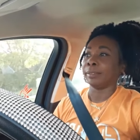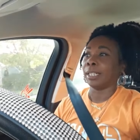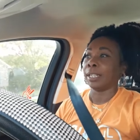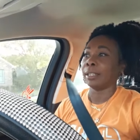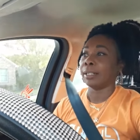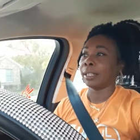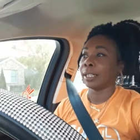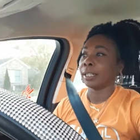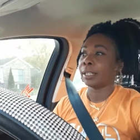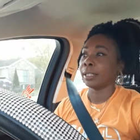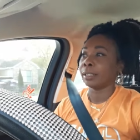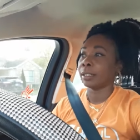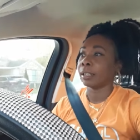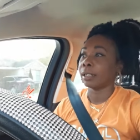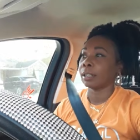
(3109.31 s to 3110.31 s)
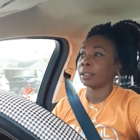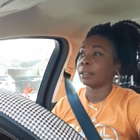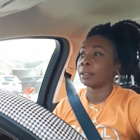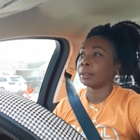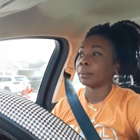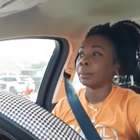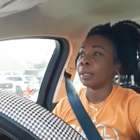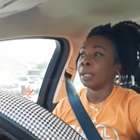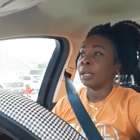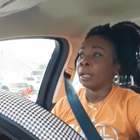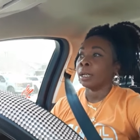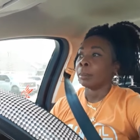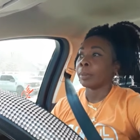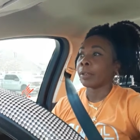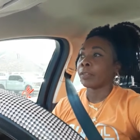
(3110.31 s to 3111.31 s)
And then, um,
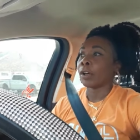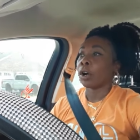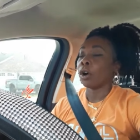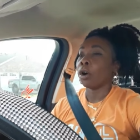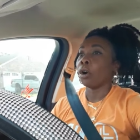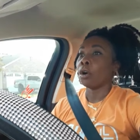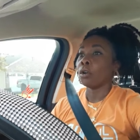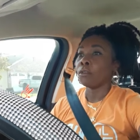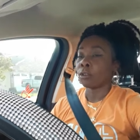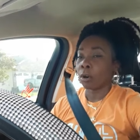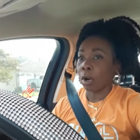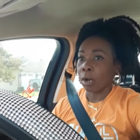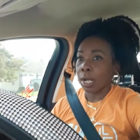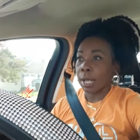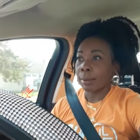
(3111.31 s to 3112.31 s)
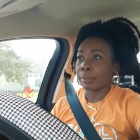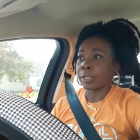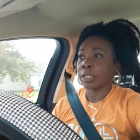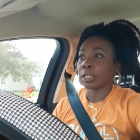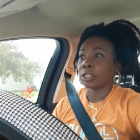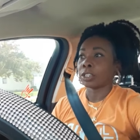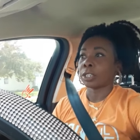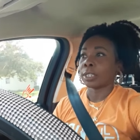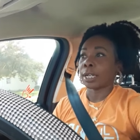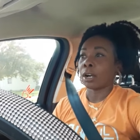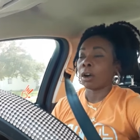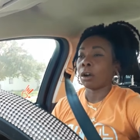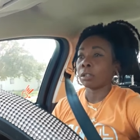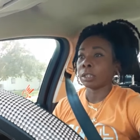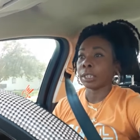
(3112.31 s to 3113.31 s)
but the overall competition, like
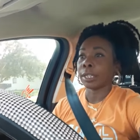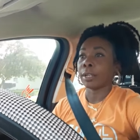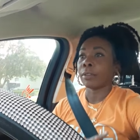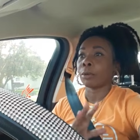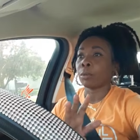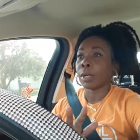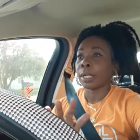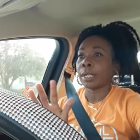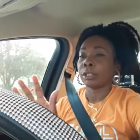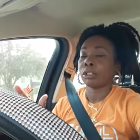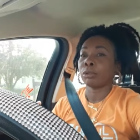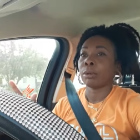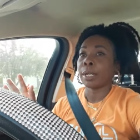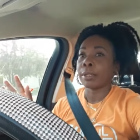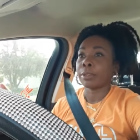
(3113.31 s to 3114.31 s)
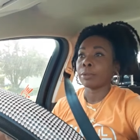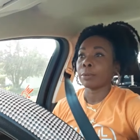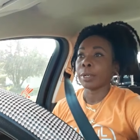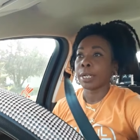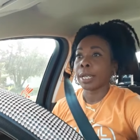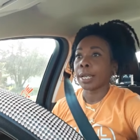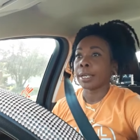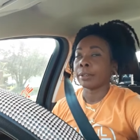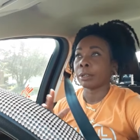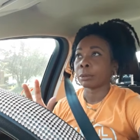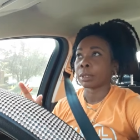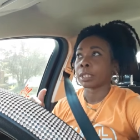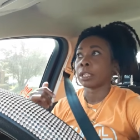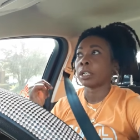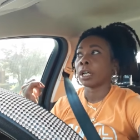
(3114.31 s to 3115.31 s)
all together 1A, 2A, 3A, there
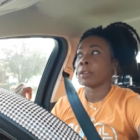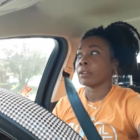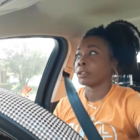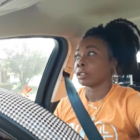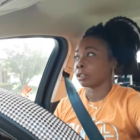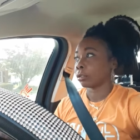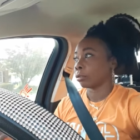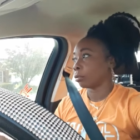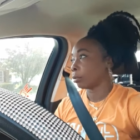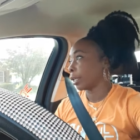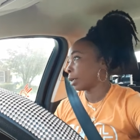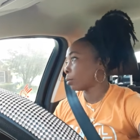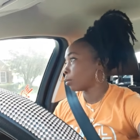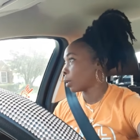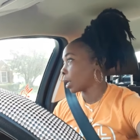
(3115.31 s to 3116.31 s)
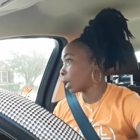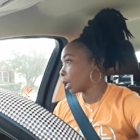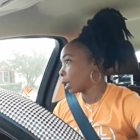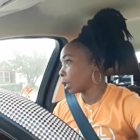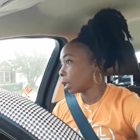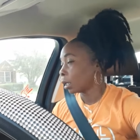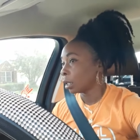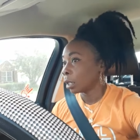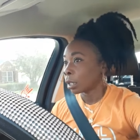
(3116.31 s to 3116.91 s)
was another school that won